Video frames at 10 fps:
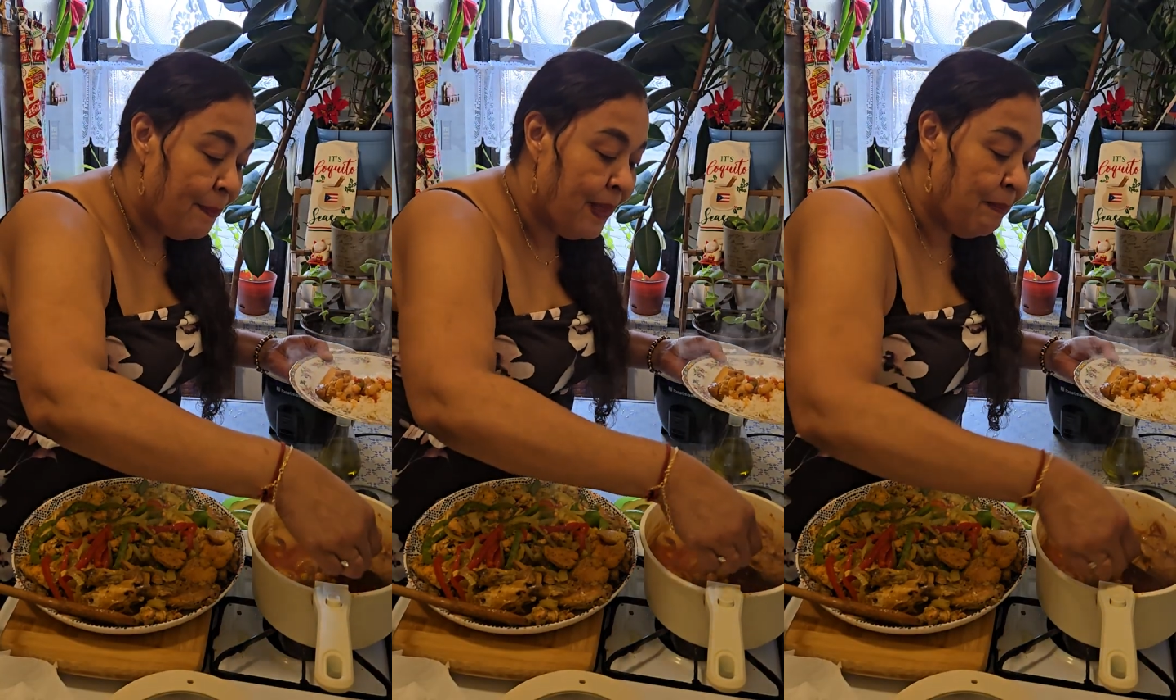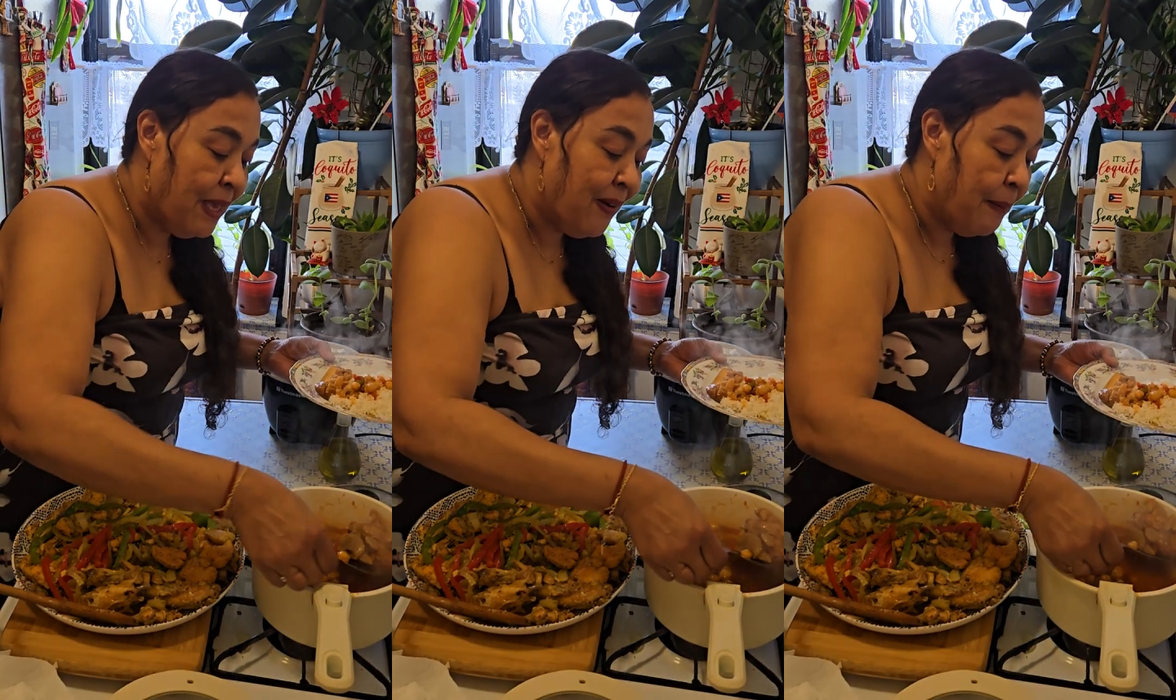Let
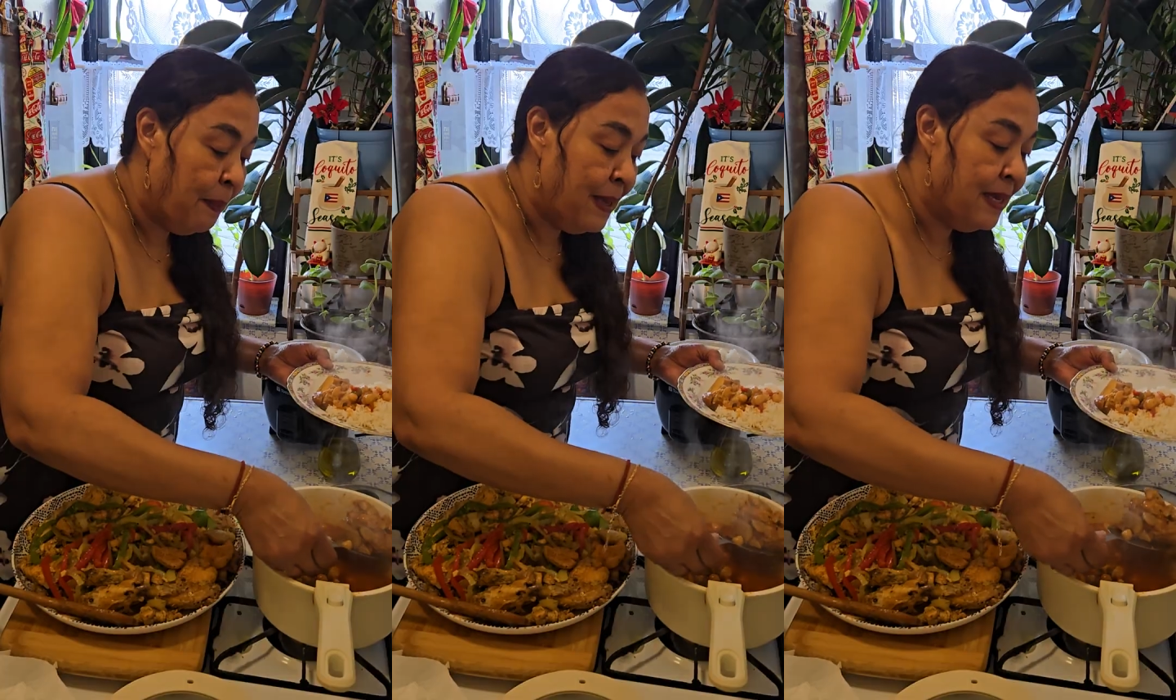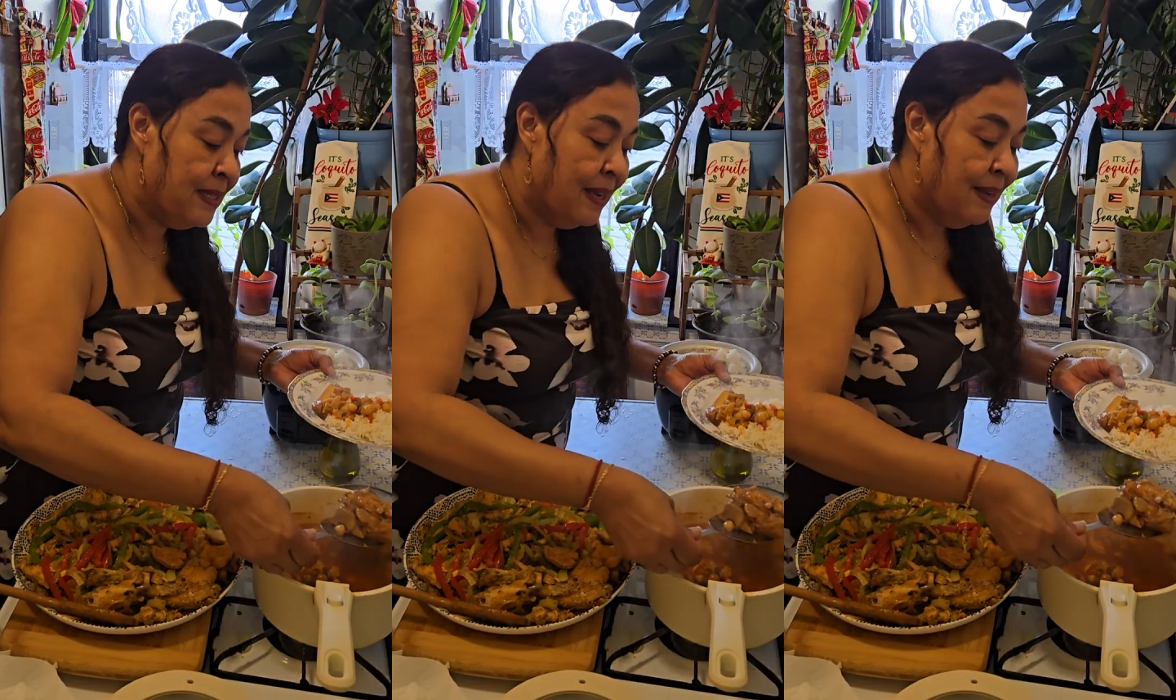me grab a
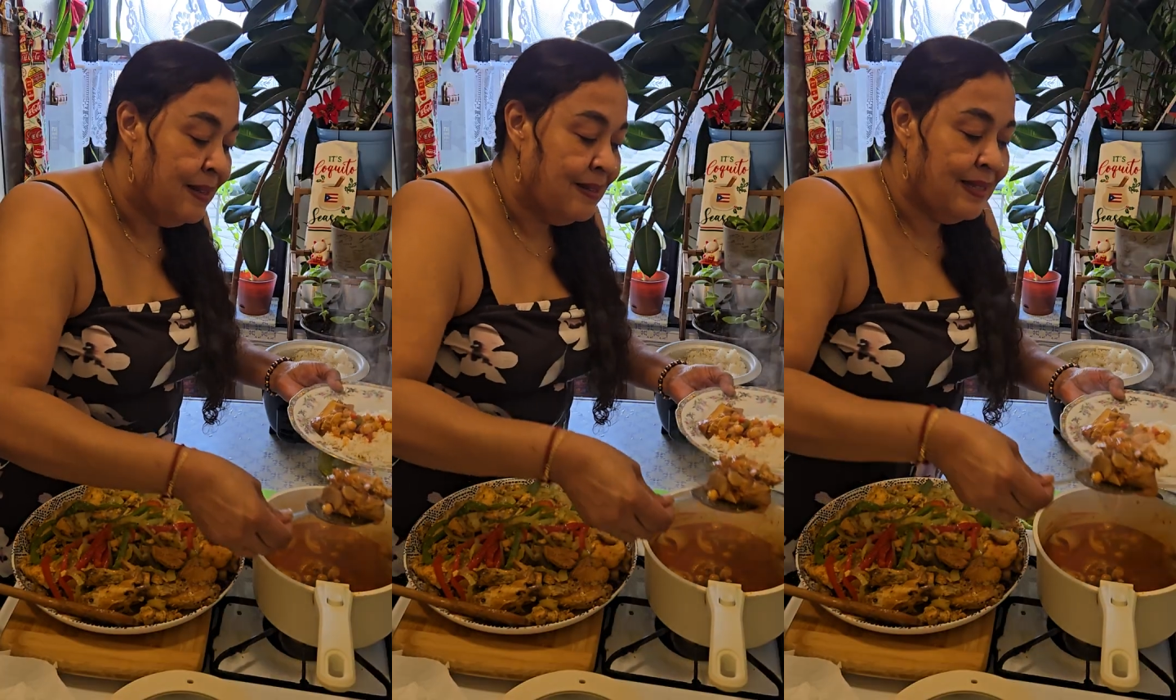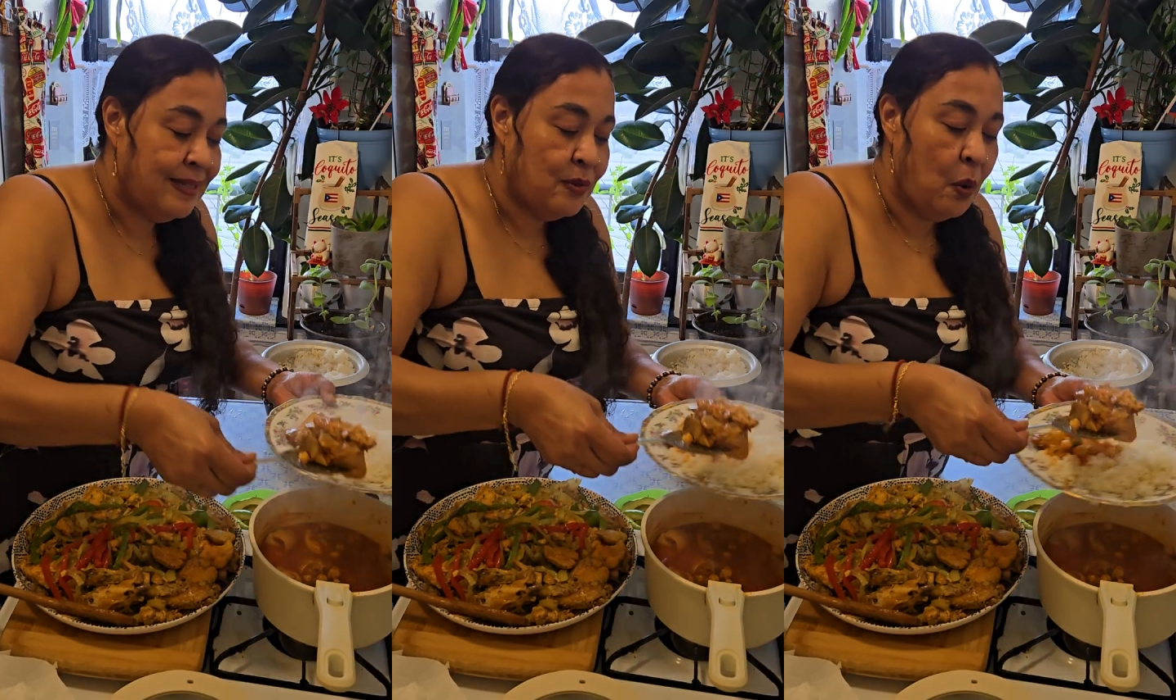piece.
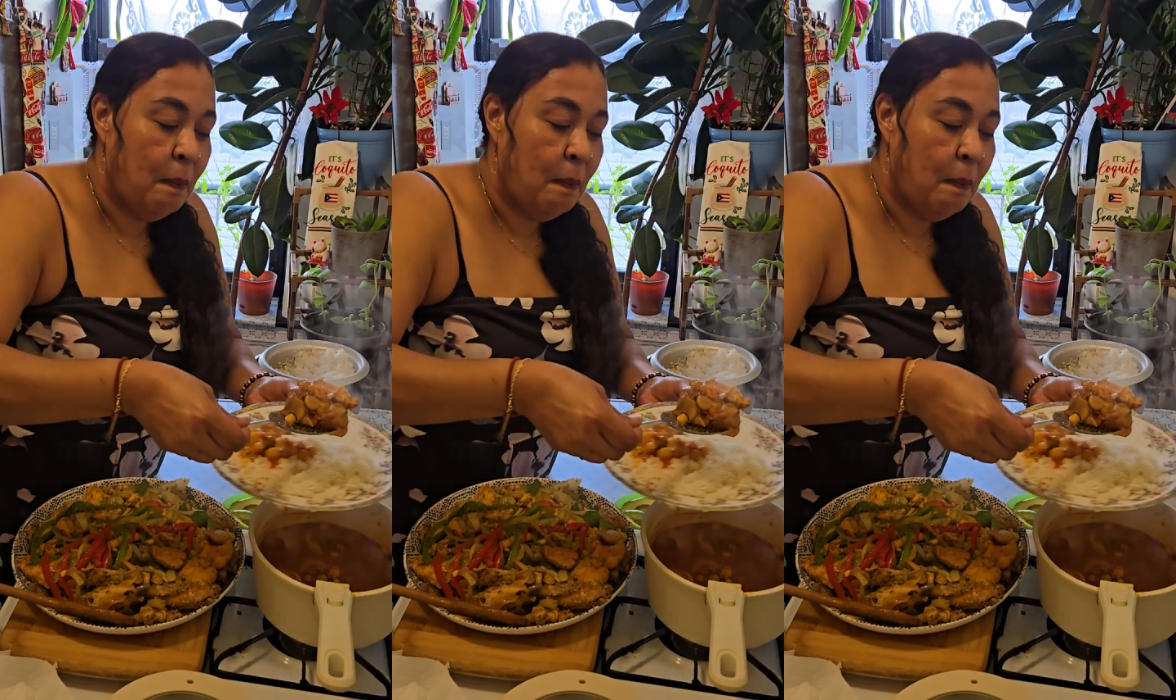This is full